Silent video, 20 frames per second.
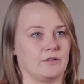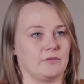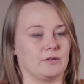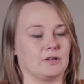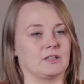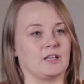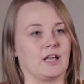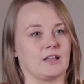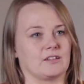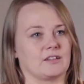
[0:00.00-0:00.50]
I
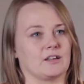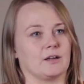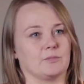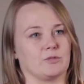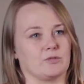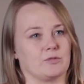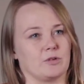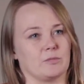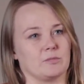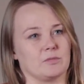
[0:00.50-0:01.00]
think that
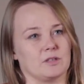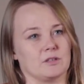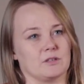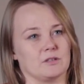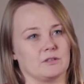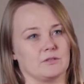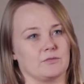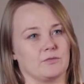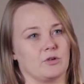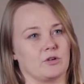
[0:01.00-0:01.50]
comes from
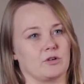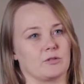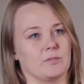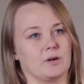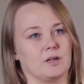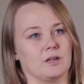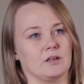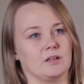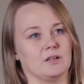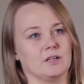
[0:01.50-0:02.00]
the
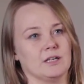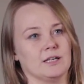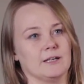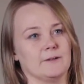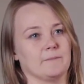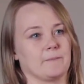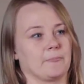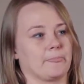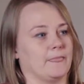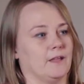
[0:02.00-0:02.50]
formal
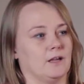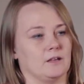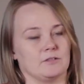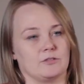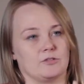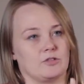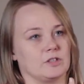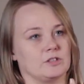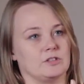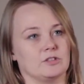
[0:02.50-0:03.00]

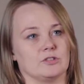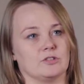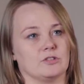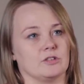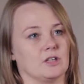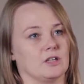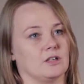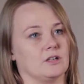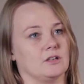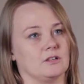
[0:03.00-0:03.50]
and
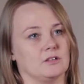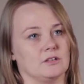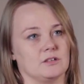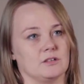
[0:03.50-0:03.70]
traditional